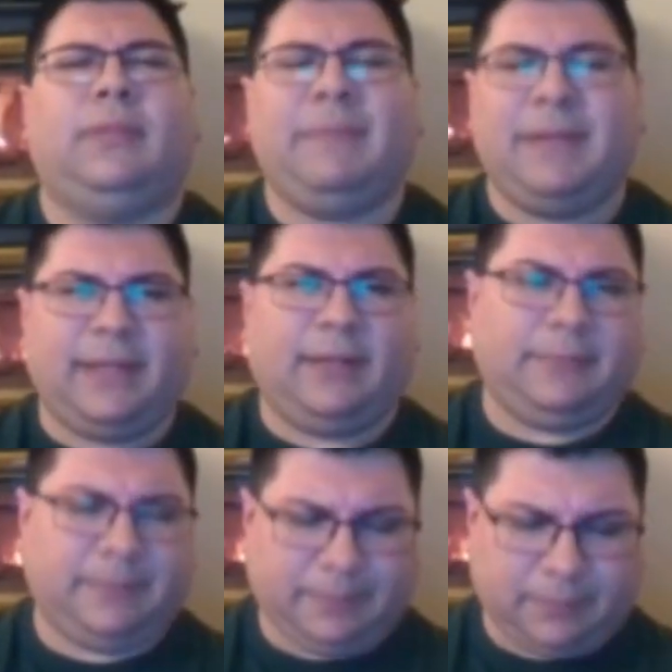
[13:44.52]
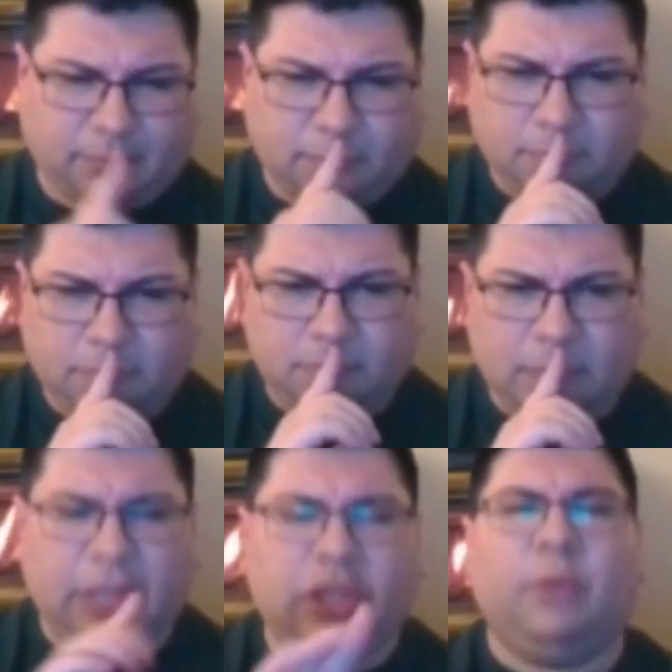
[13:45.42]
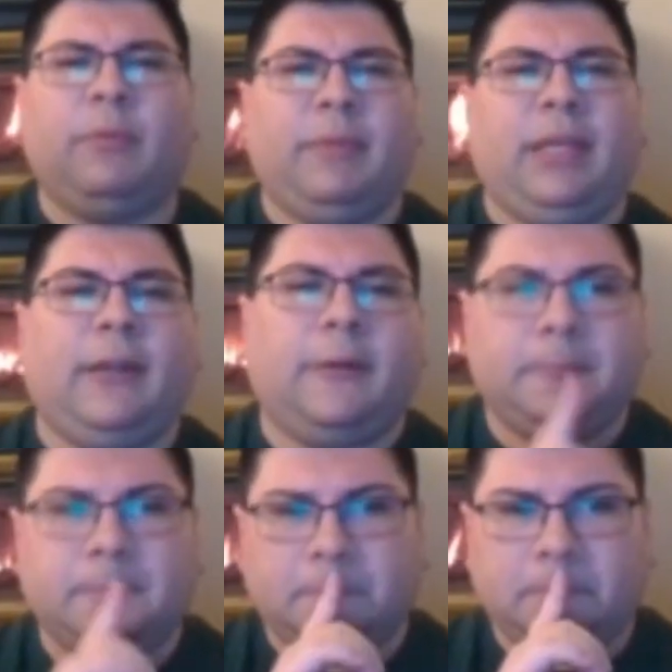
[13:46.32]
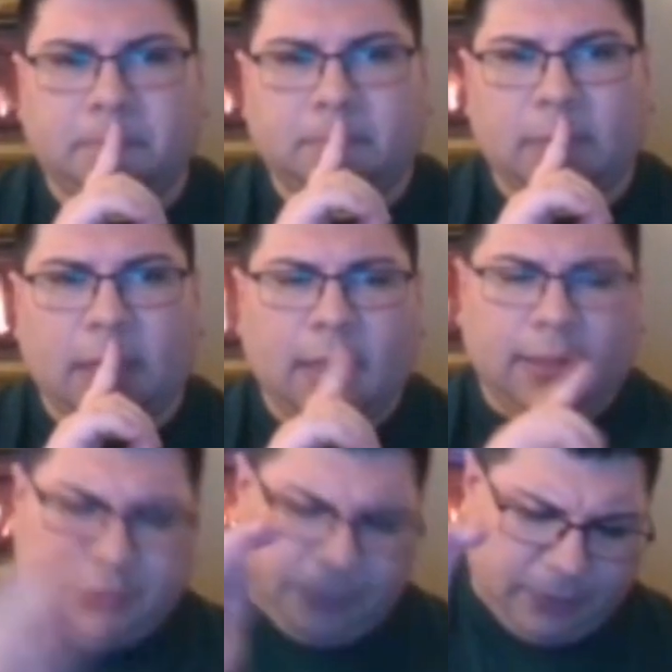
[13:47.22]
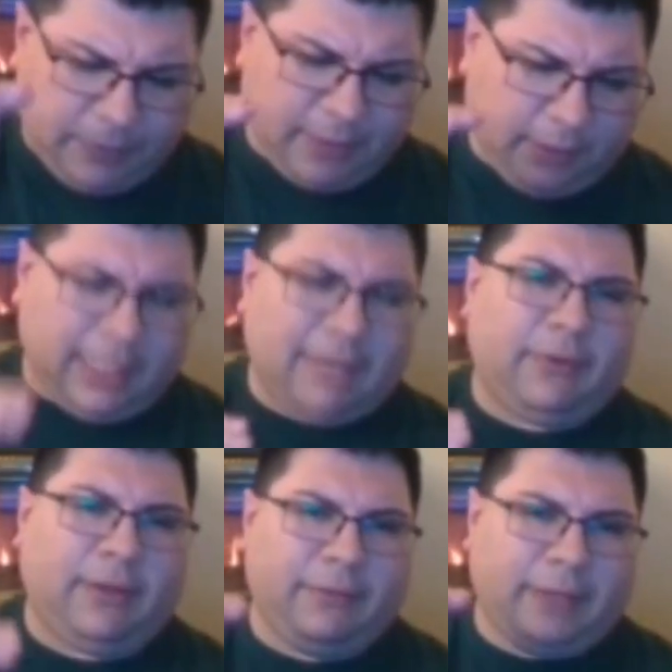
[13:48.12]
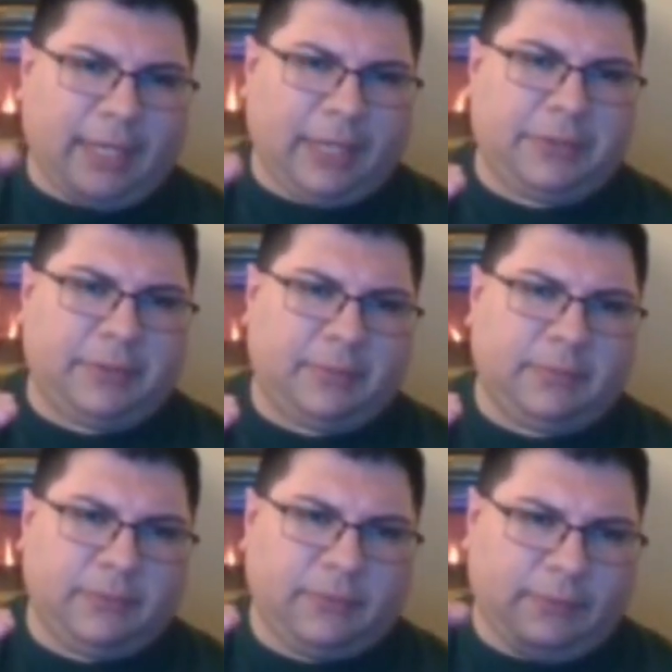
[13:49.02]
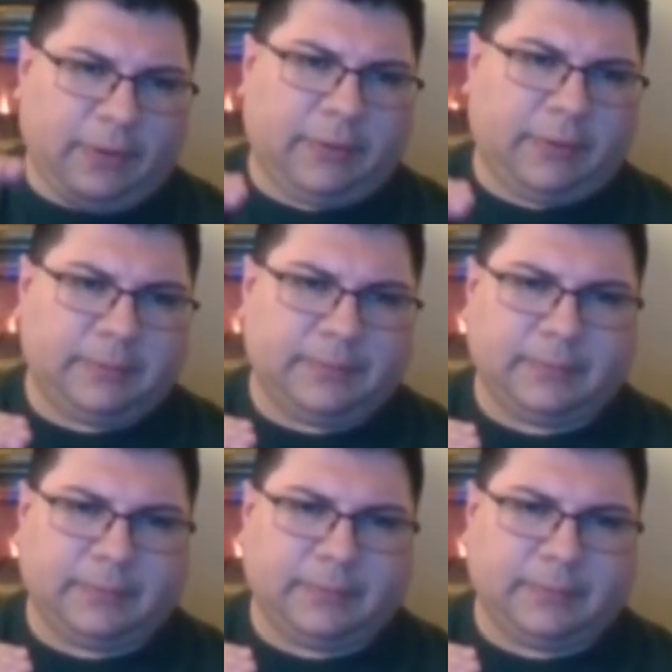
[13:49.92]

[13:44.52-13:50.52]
give me a second. Humor me here. Let's reduce the level of connection further.